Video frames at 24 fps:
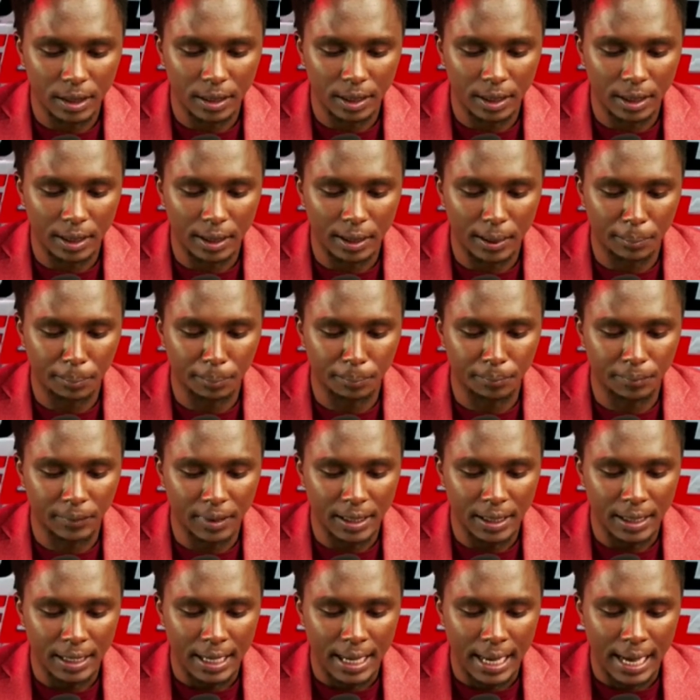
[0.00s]

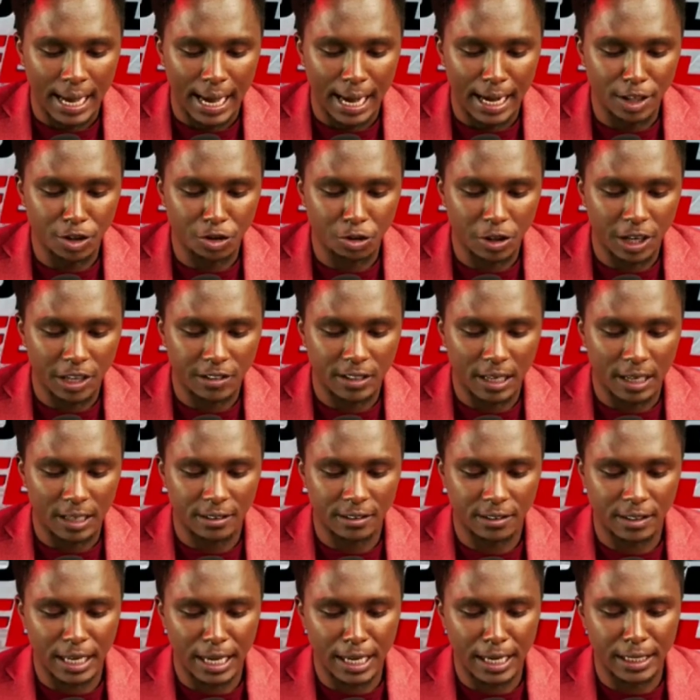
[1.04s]
Andrew Yasala
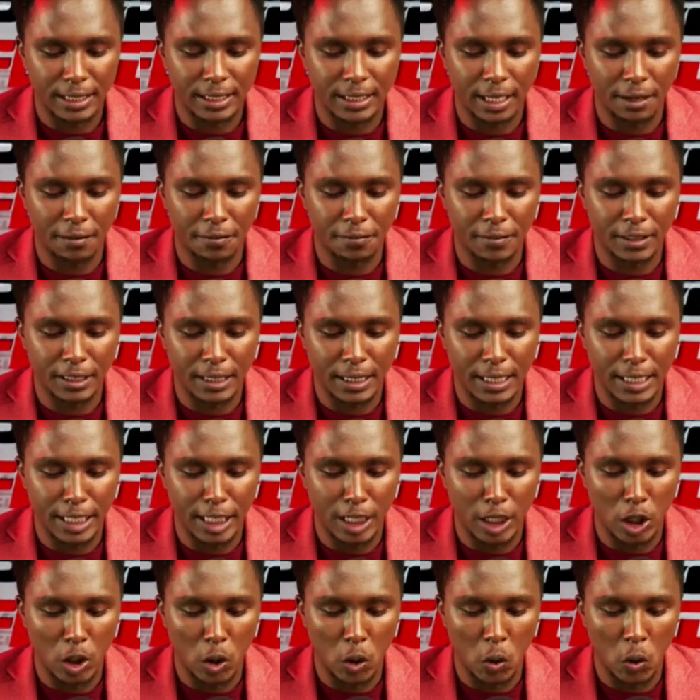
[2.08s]
saying definitely
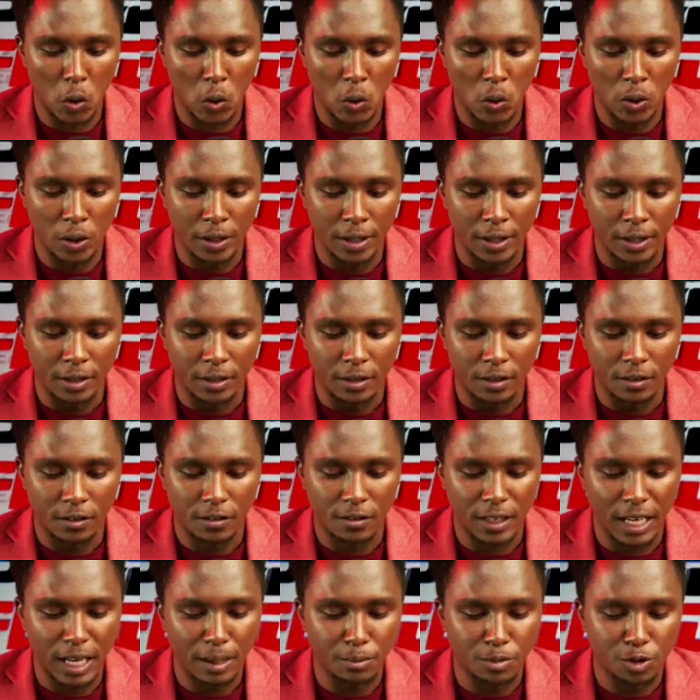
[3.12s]
no.
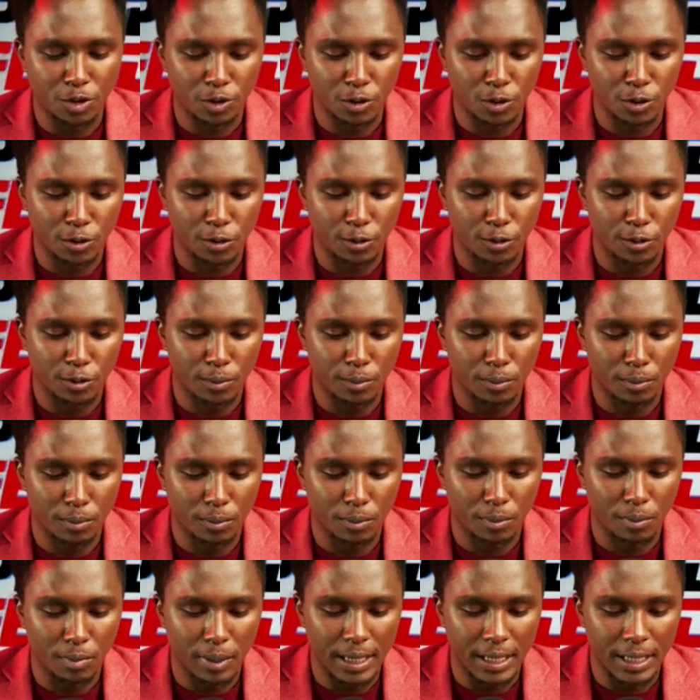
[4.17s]
Same to
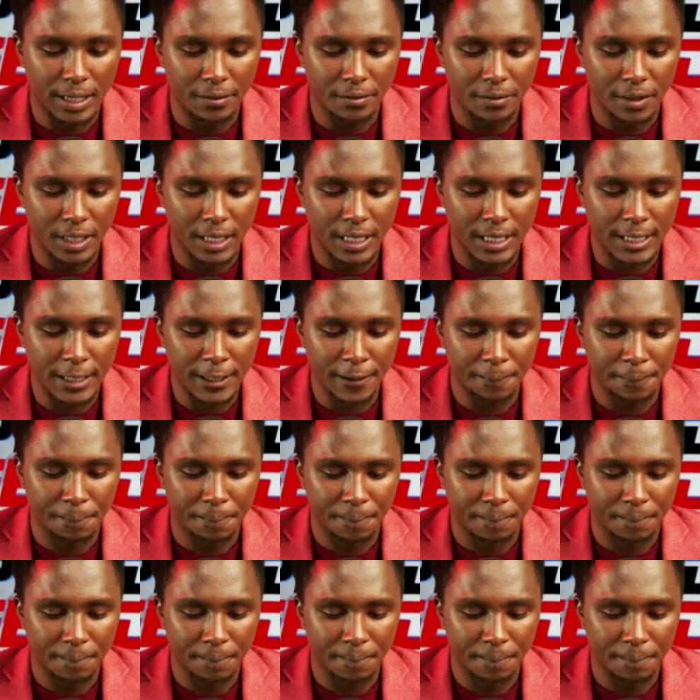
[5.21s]
DVD.